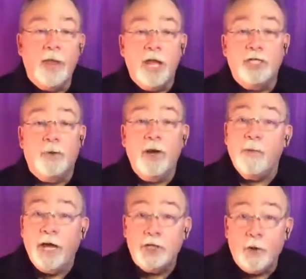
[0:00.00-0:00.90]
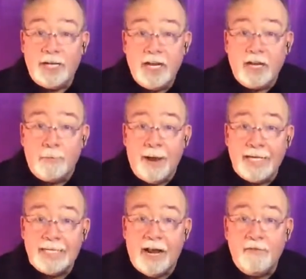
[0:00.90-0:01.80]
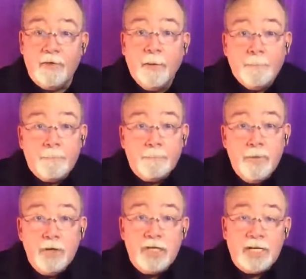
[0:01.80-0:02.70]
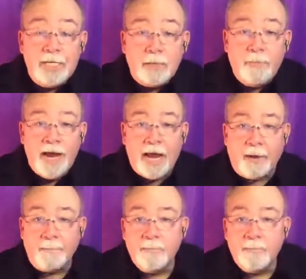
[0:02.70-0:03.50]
So anyway, so I tickled myself, musically speaking.